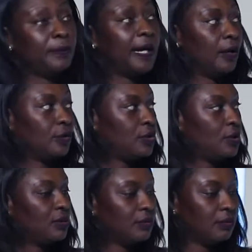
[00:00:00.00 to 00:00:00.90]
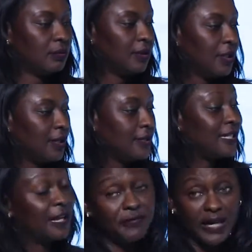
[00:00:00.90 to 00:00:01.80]
about
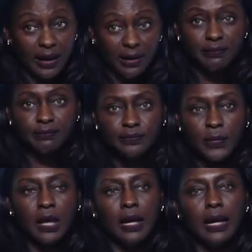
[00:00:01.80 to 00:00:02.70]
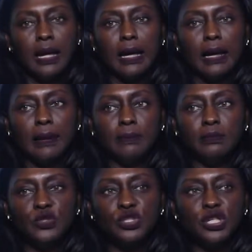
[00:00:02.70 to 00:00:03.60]
safe care,
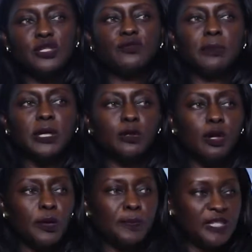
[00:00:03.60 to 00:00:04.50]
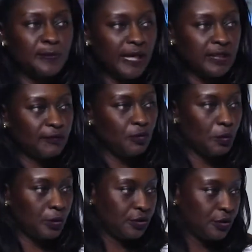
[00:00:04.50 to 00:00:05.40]
just from a global perspective,
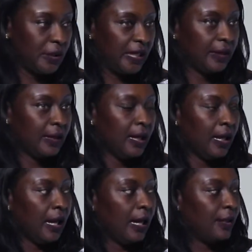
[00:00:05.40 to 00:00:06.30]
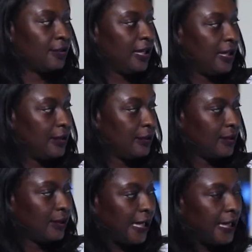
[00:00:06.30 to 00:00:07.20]
what we're doing. The
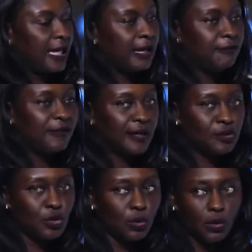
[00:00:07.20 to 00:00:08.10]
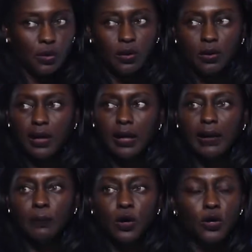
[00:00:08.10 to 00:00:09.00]
linking factor
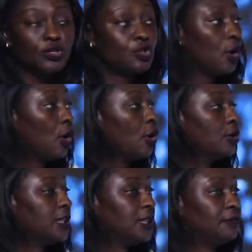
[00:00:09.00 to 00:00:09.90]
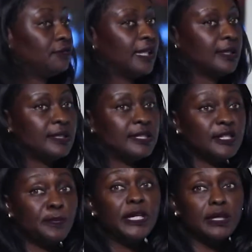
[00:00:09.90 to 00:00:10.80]
amongst all the different
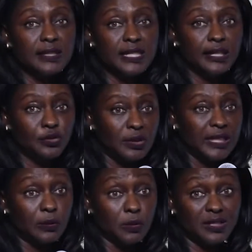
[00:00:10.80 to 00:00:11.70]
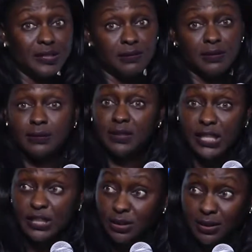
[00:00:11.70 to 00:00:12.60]
speakers here today was
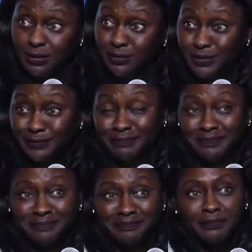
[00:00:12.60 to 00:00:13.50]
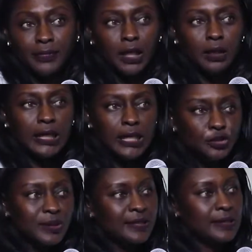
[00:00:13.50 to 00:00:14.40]
digital.
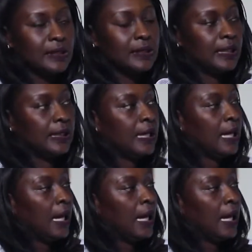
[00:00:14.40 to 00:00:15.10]
Interestingly,